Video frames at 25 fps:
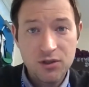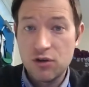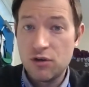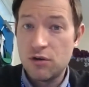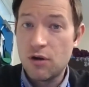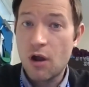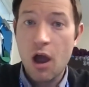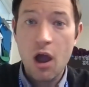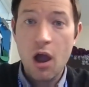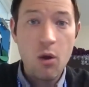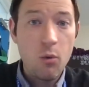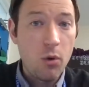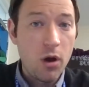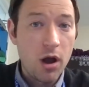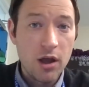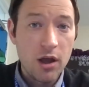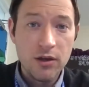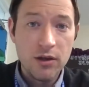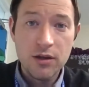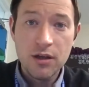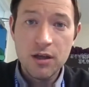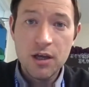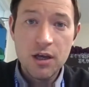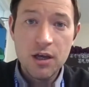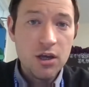So no
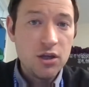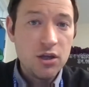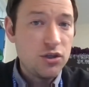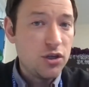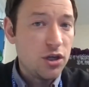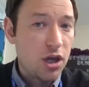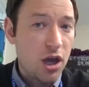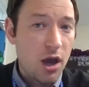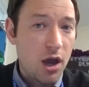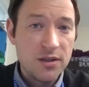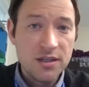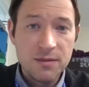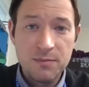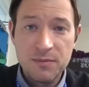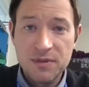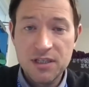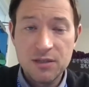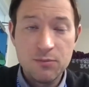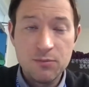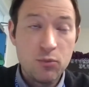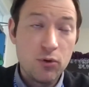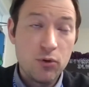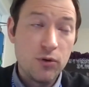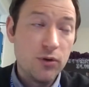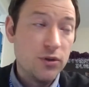one should go to
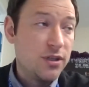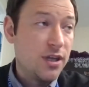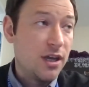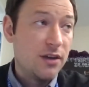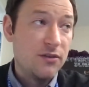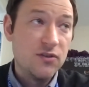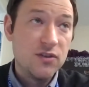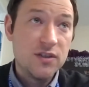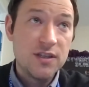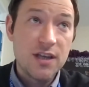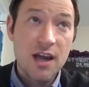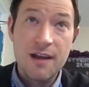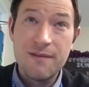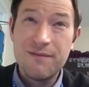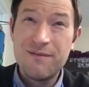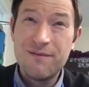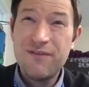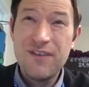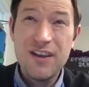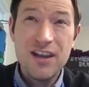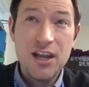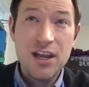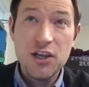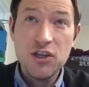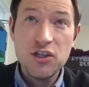Mrs. Porter and say,
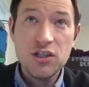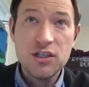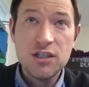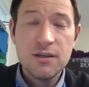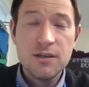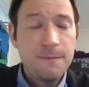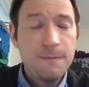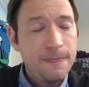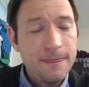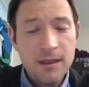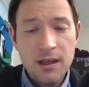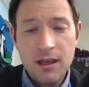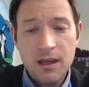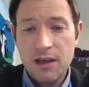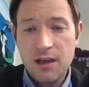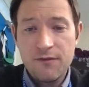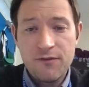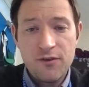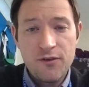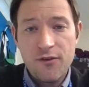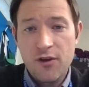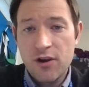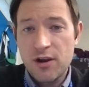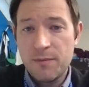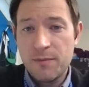I'm finished,
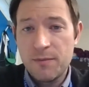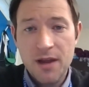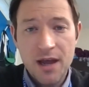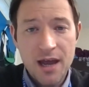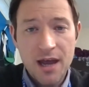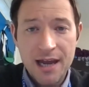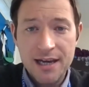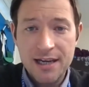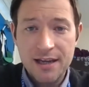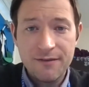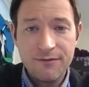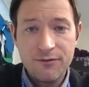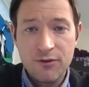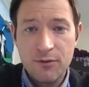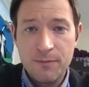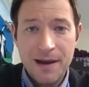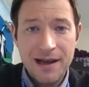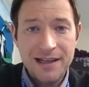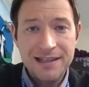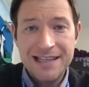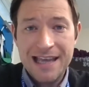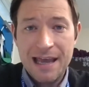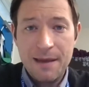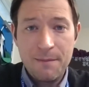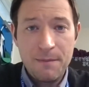if you've only had it for
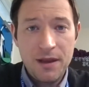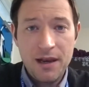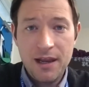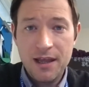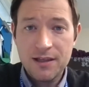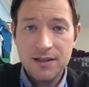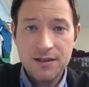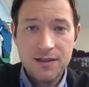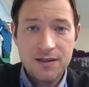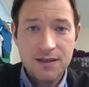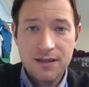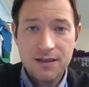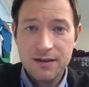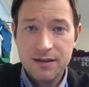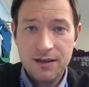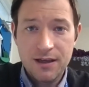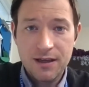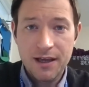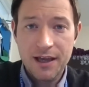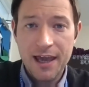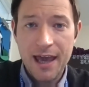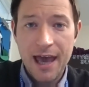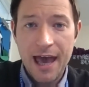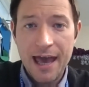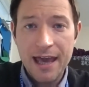about 10 minutes.
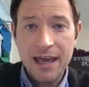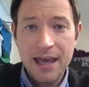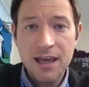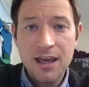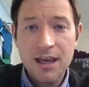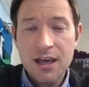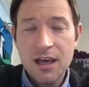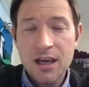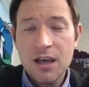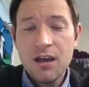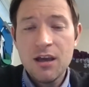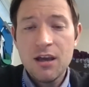Okay.